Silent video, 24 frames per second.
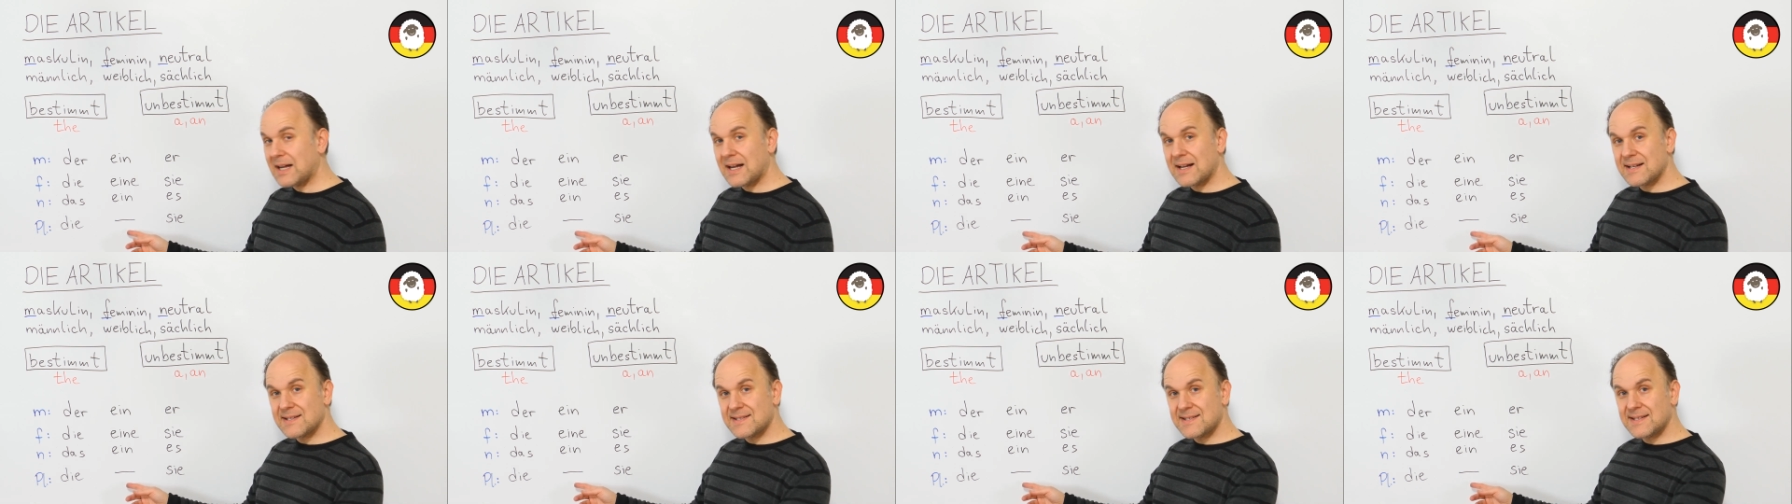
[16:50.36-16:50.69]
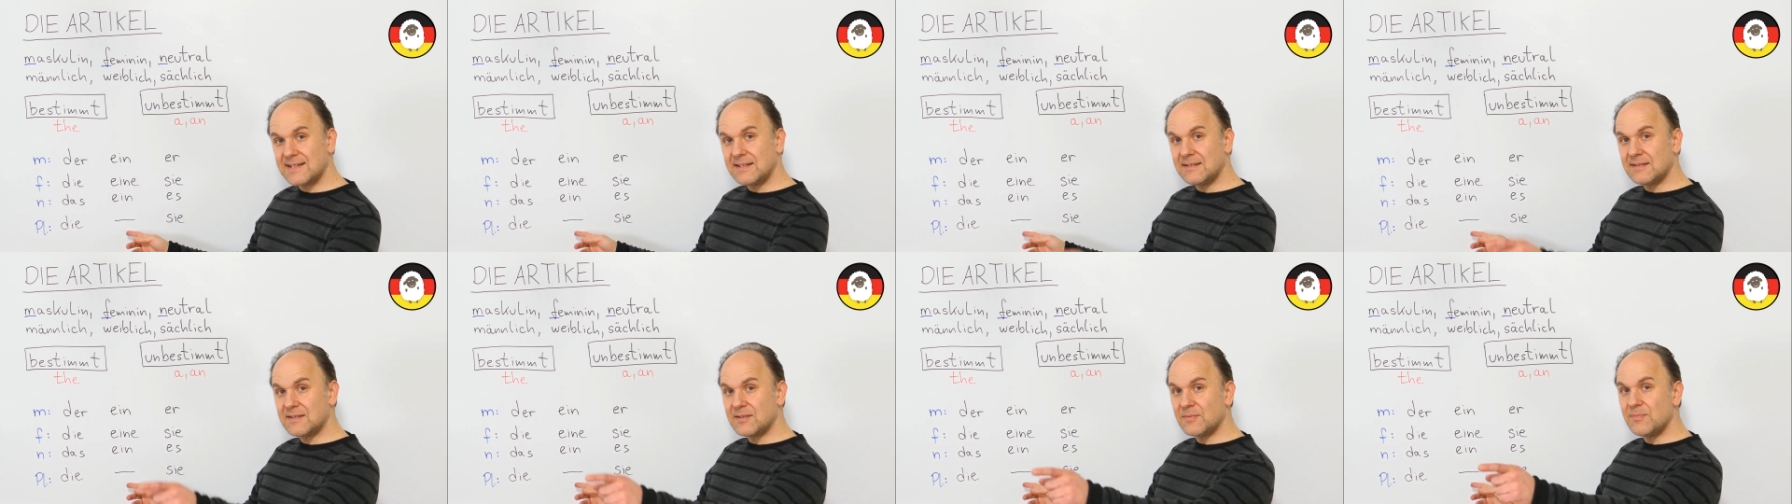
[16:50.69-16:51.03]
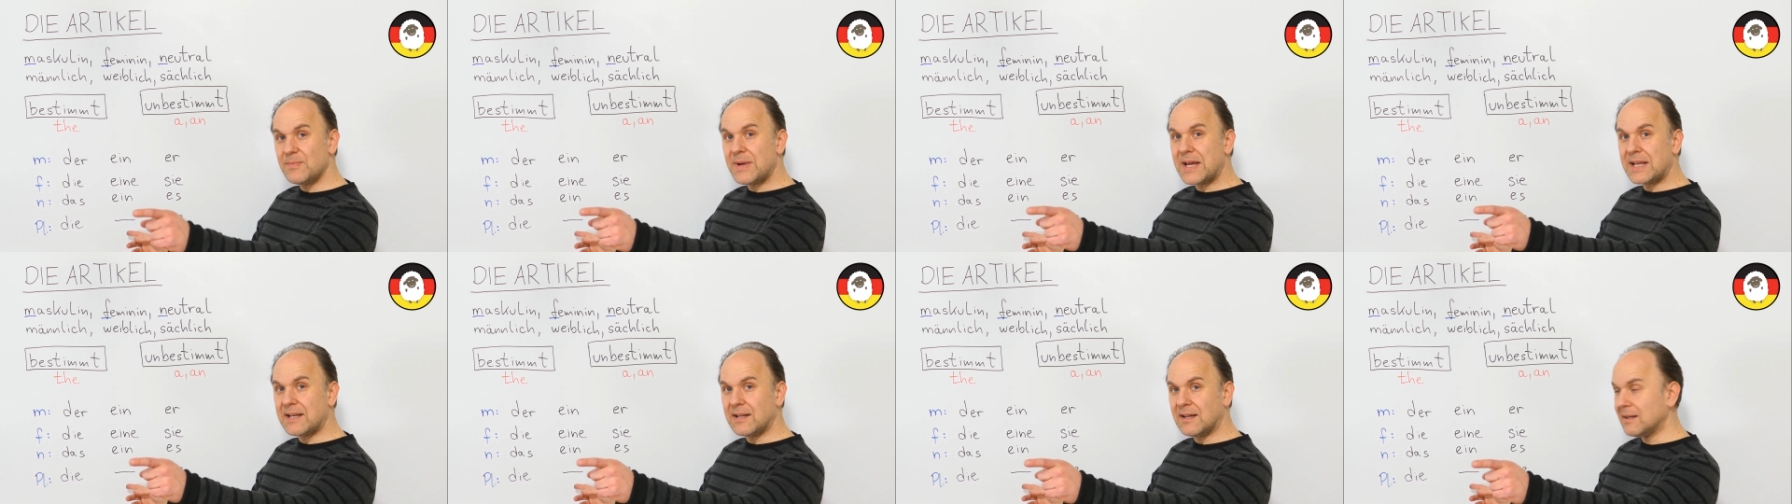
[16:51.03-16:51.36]
Da
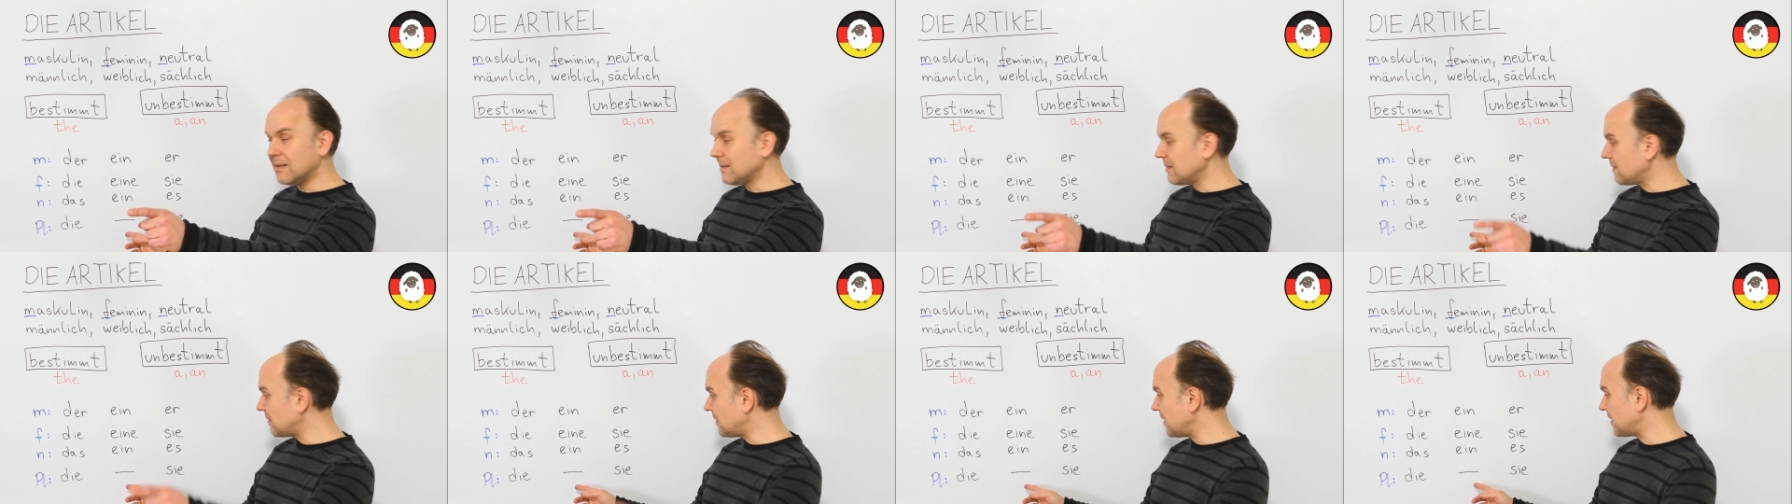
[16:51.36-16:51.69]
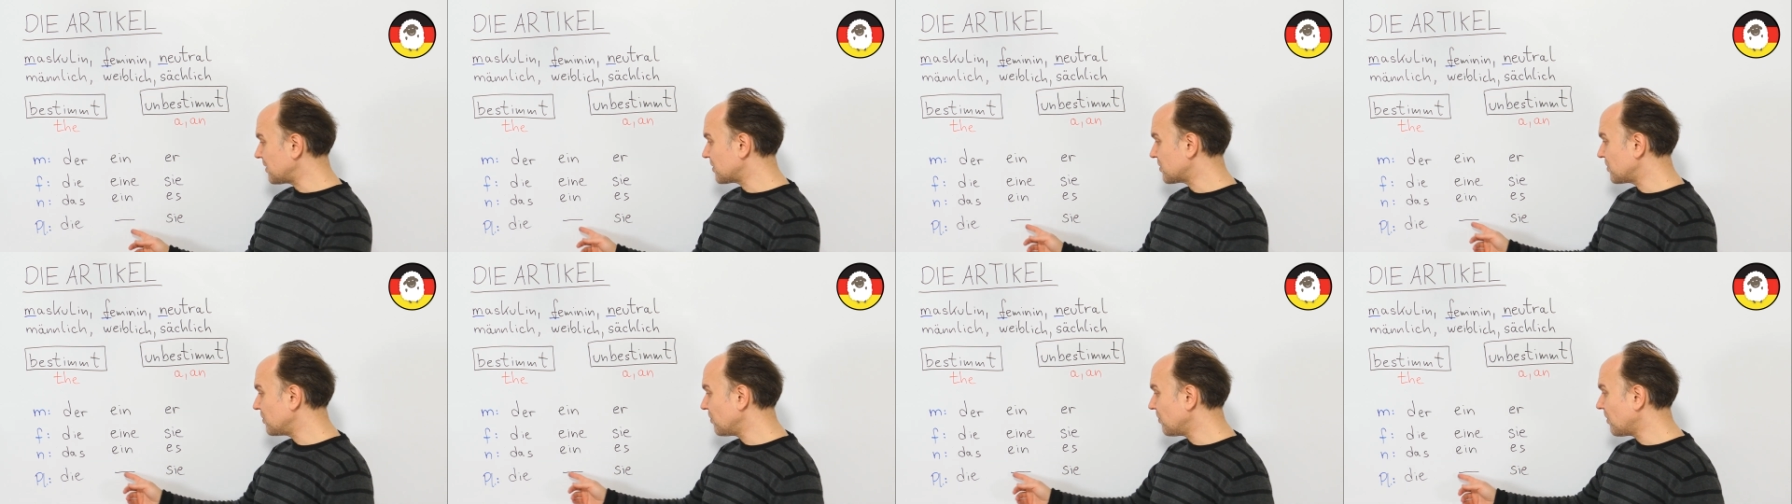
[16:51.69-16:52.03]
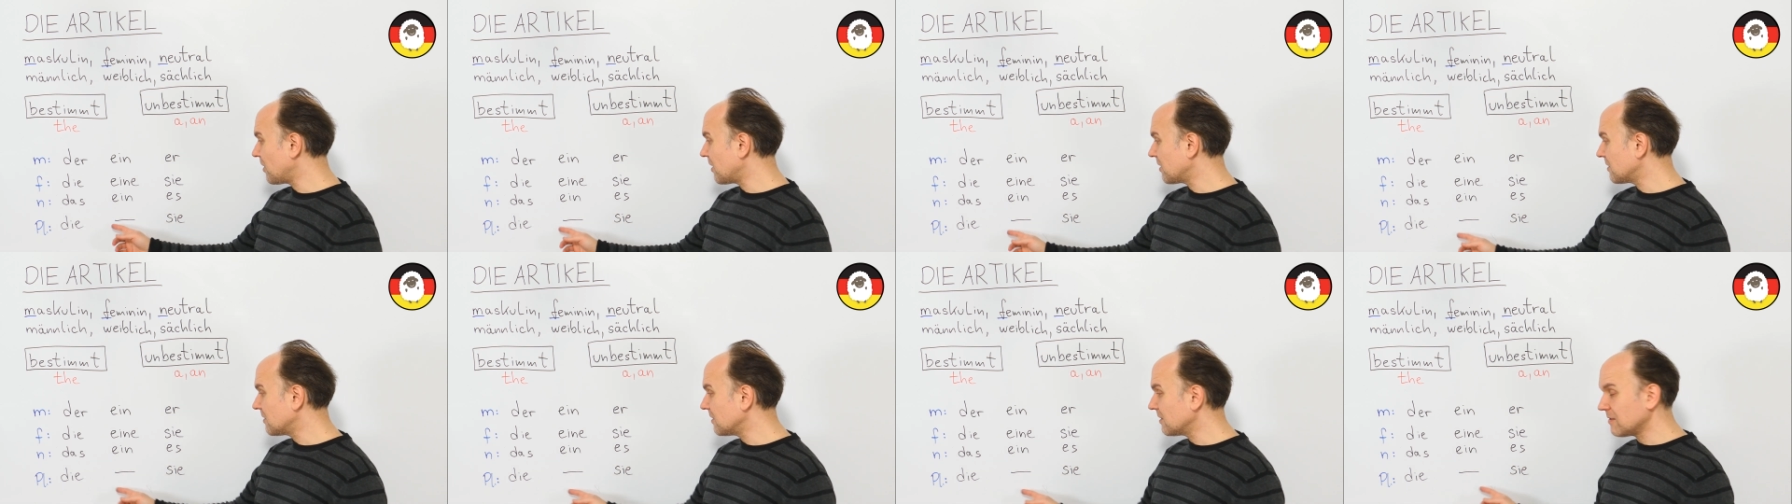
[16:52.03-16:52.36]
sind Männer, there's no
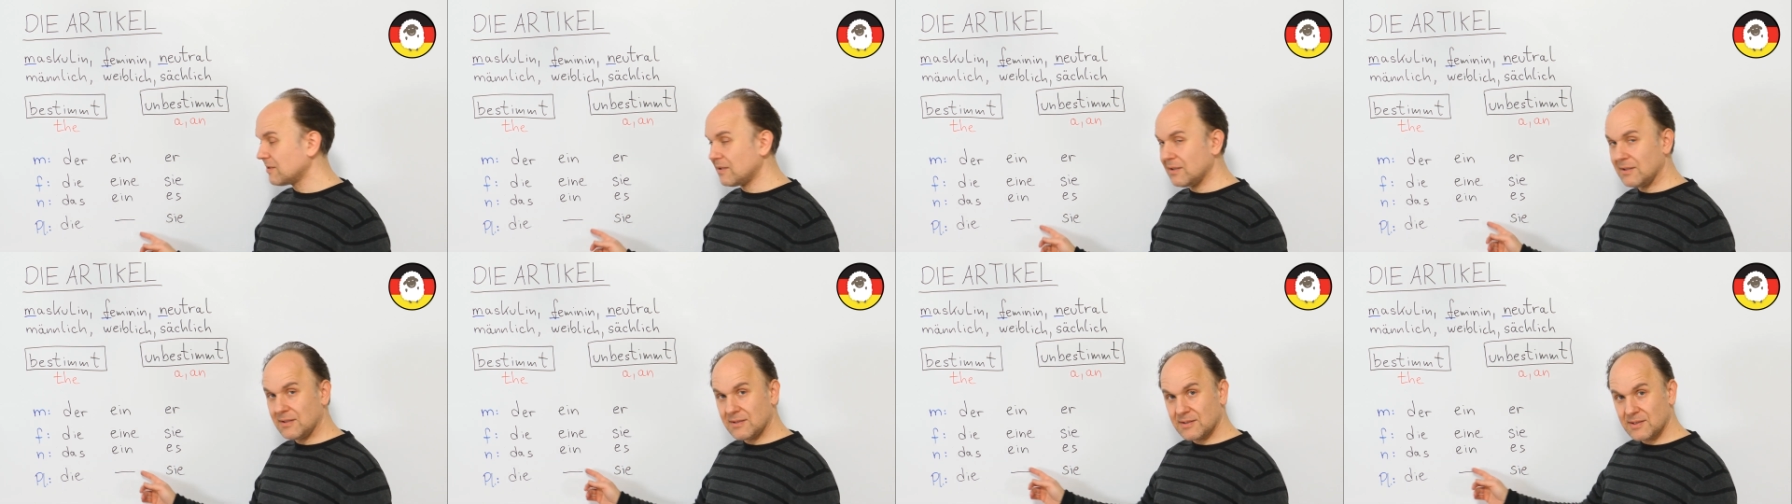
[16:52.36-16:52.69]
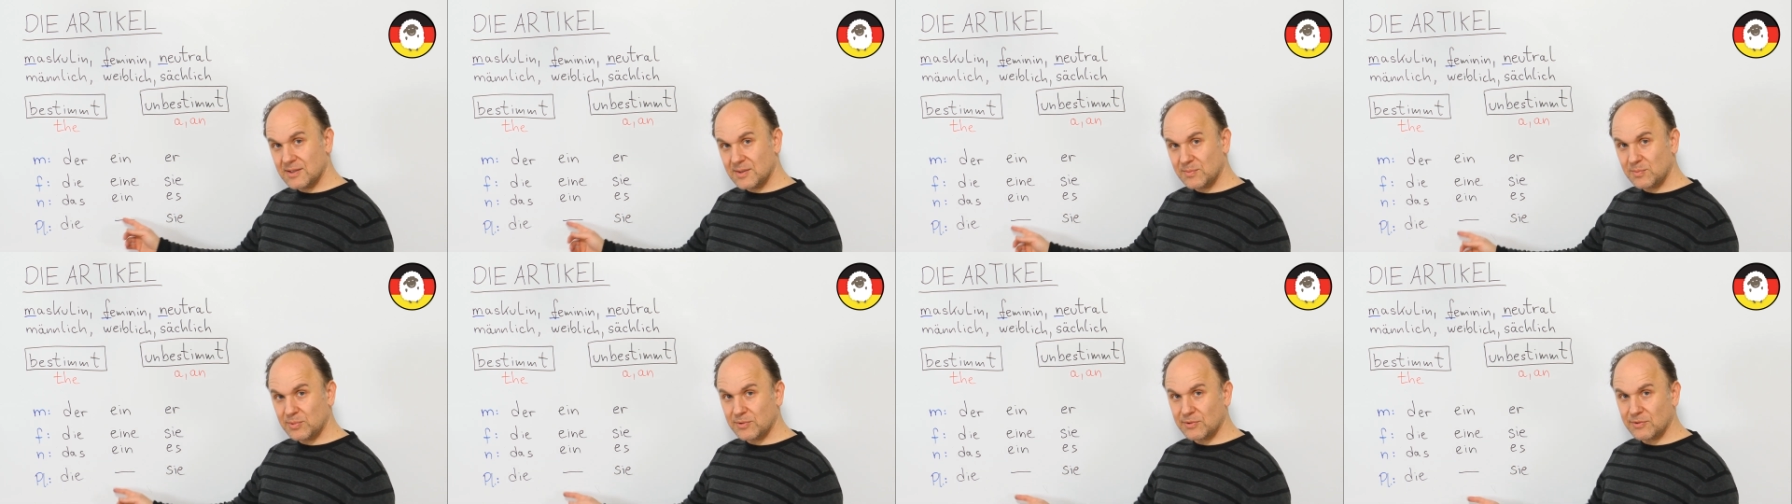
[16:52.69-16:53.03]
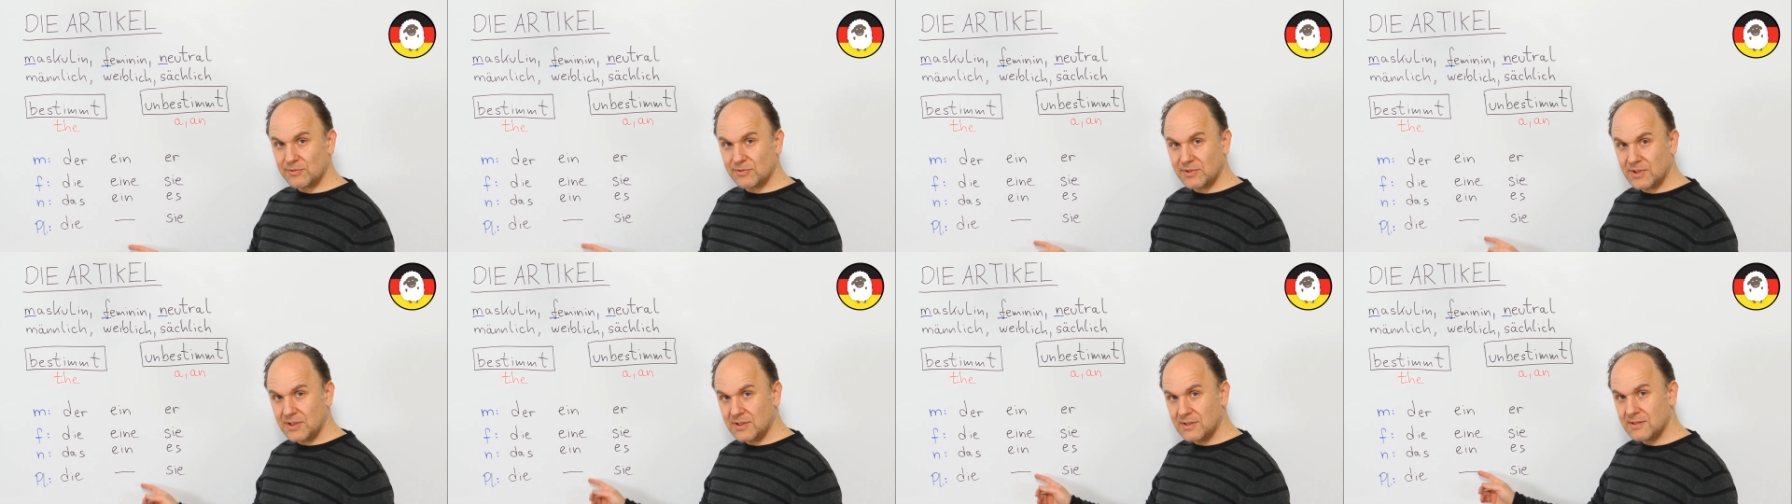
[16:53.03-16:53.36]
article in
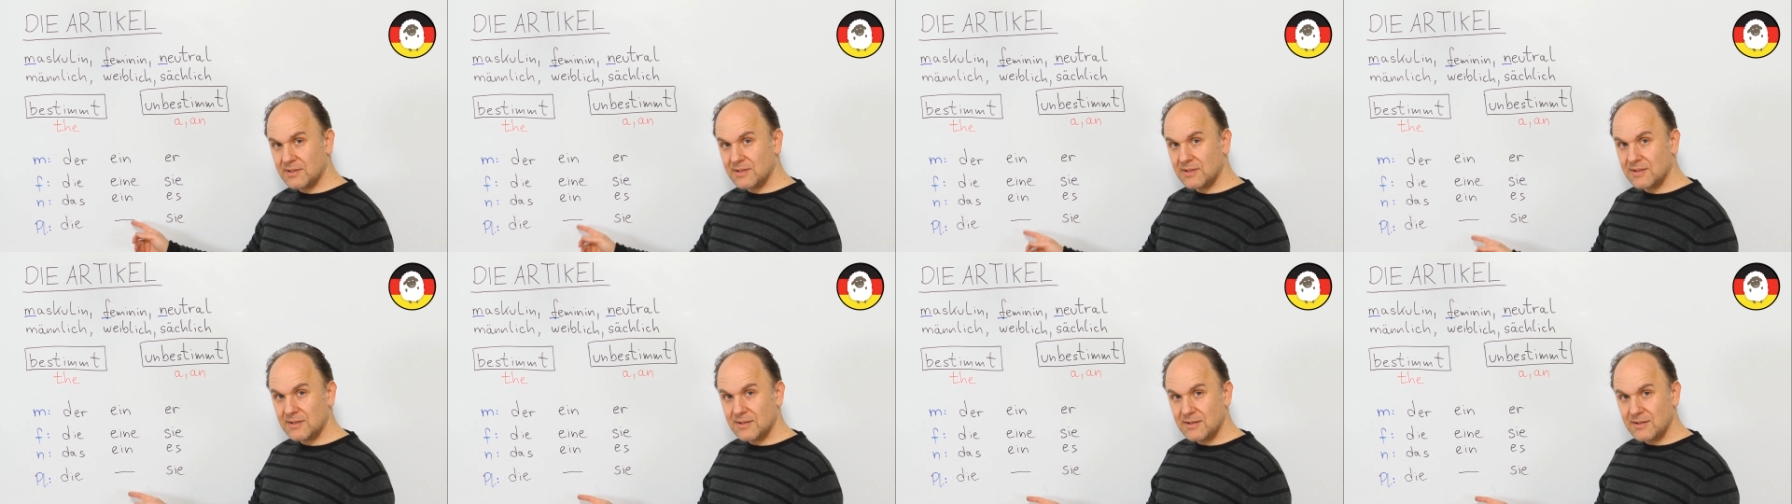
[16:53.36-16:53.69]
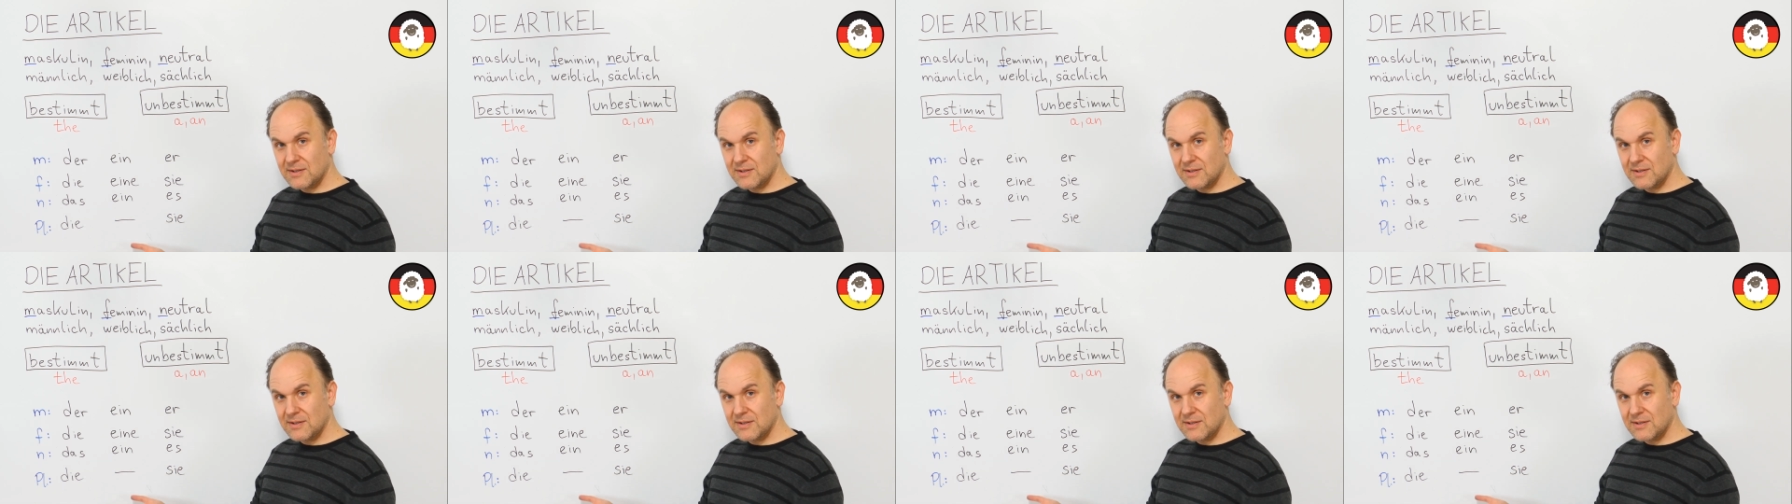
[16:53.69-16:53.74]
plural.